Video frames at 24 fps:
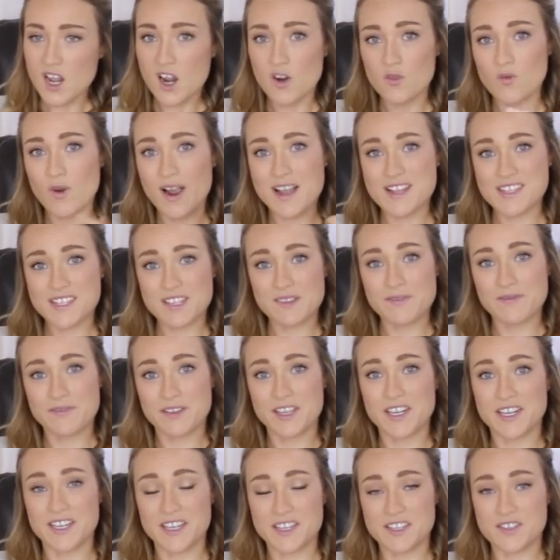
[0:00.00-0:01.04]
a rising
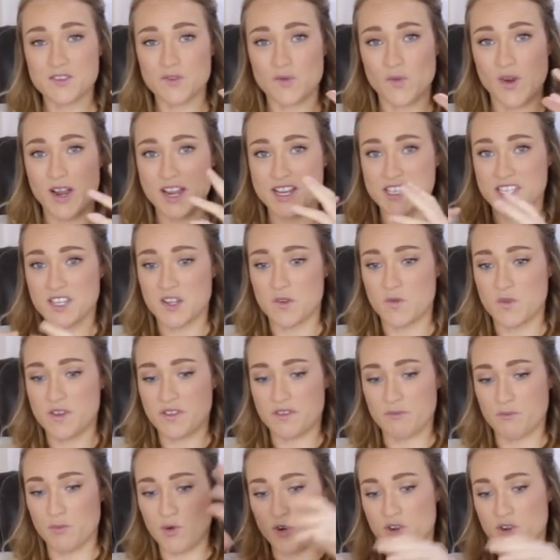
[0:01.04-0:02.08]
phoenix rising
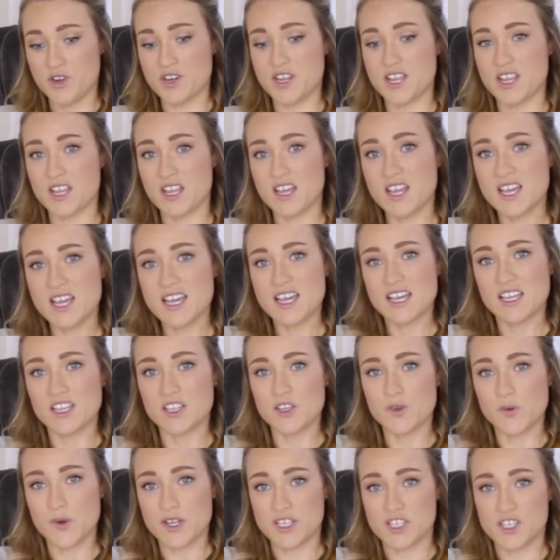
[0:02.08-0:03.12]
with burning
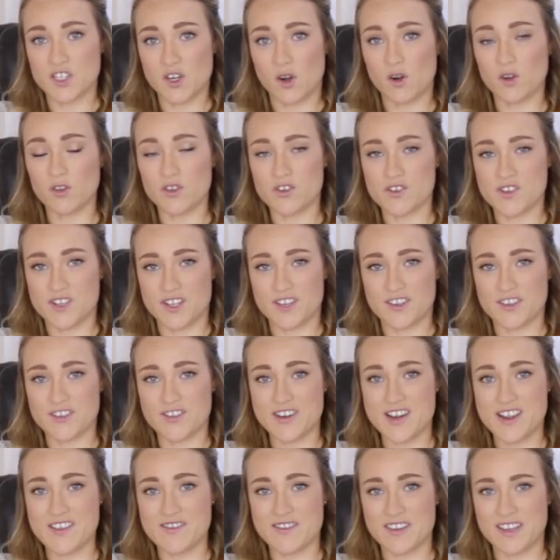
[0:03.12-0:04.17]
US dollars
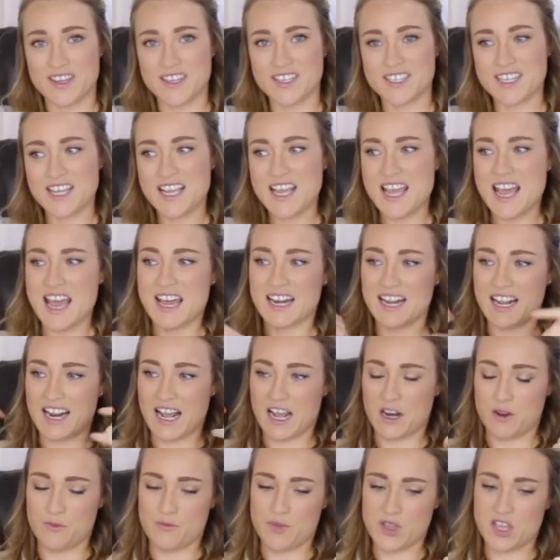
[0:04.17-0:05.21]
underneath it, and it
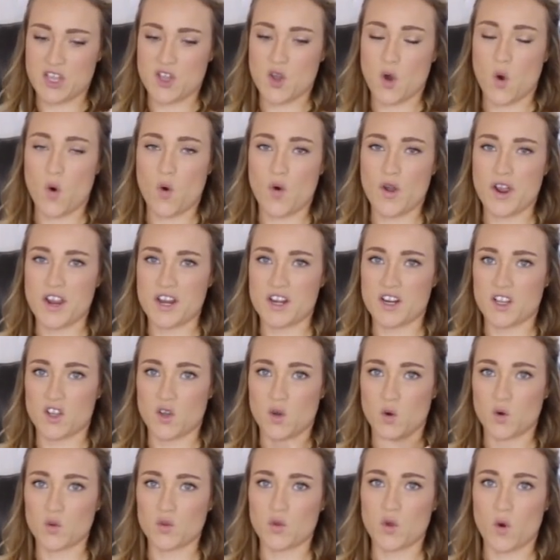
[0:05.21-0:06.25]
had a big coin,
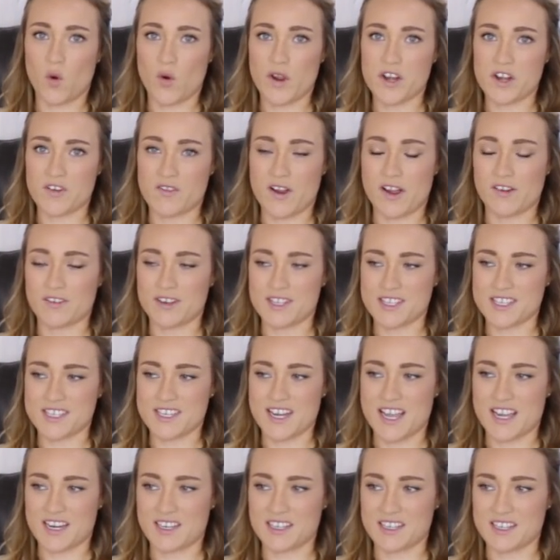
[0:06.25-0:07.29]
and gold coin around its
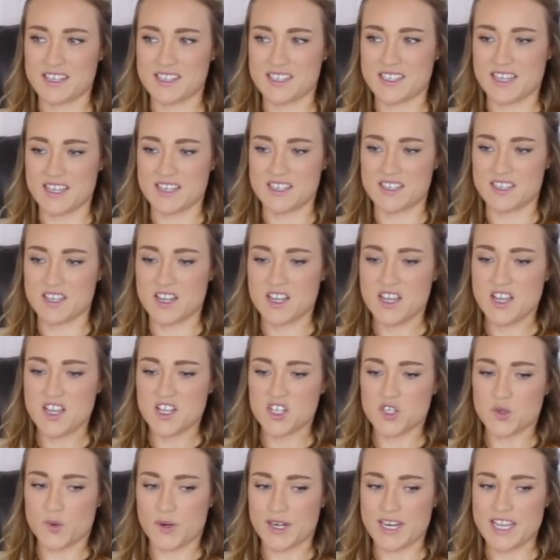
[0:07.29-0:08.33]
neck that says
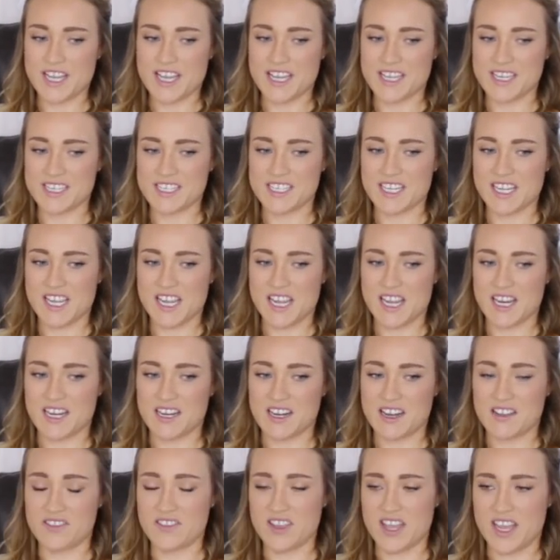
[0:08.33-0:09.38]

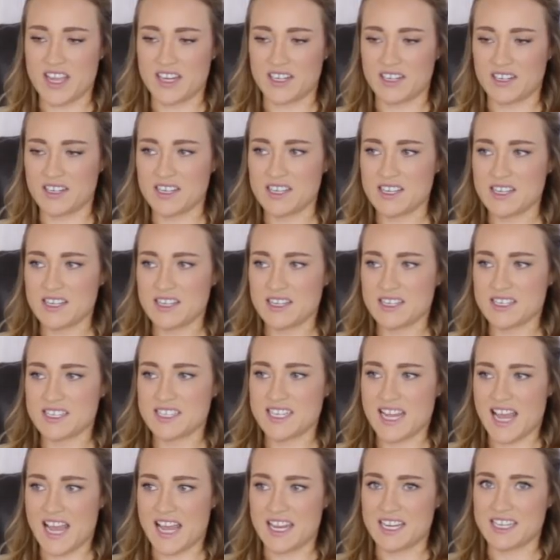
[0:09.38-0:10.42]
2018 and then
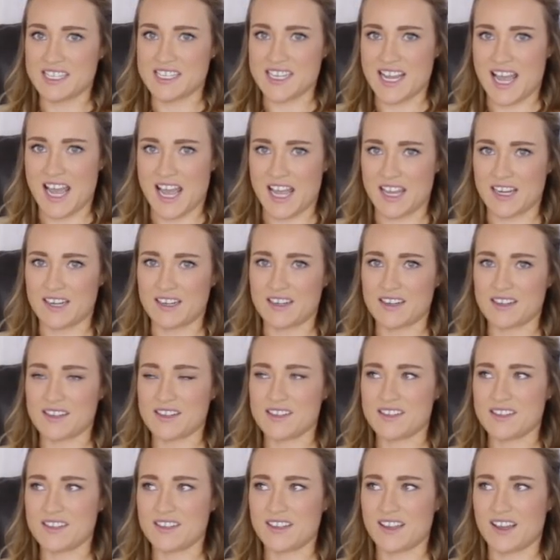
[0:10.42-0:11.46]

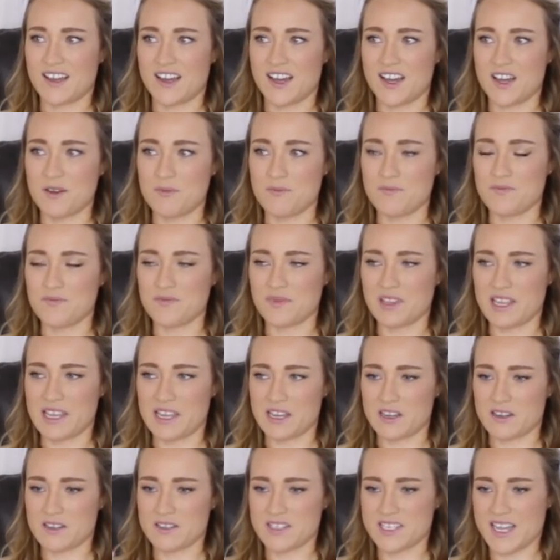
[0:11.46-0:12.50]
1010.
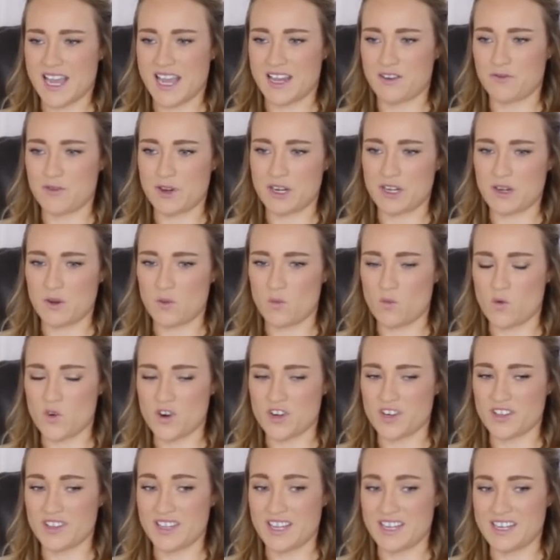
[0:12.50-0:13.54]
Like 10 written in
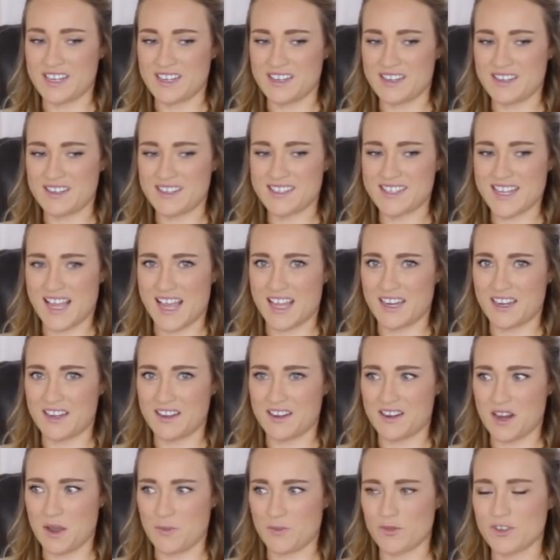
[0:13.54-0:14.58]
word and then 10
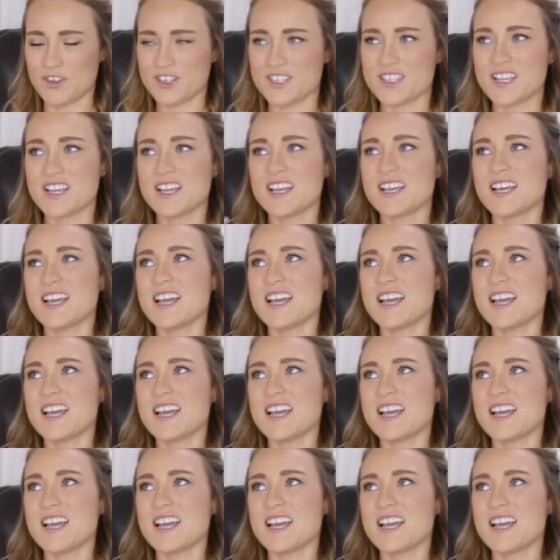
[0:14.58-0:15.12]
in numbers,